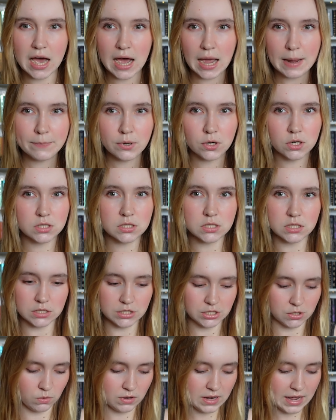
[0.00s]
I personally
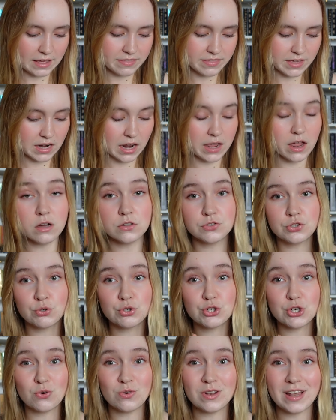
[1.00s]
don't like that. I also
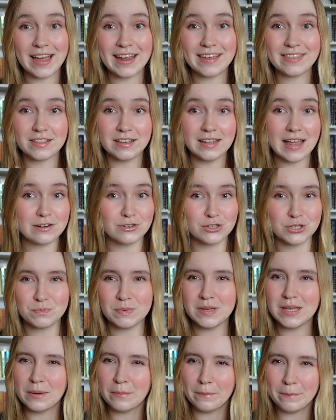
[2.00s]
don't like the letters
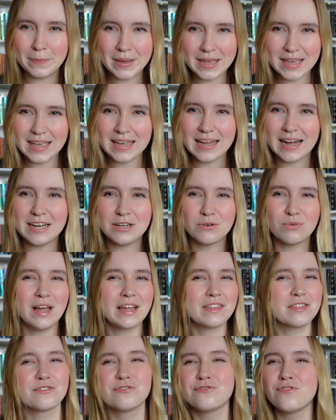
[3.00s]
being big. I don't
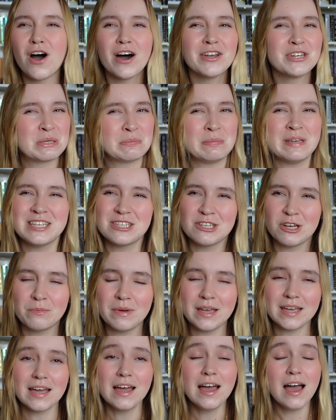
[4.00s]
like the font to be too big.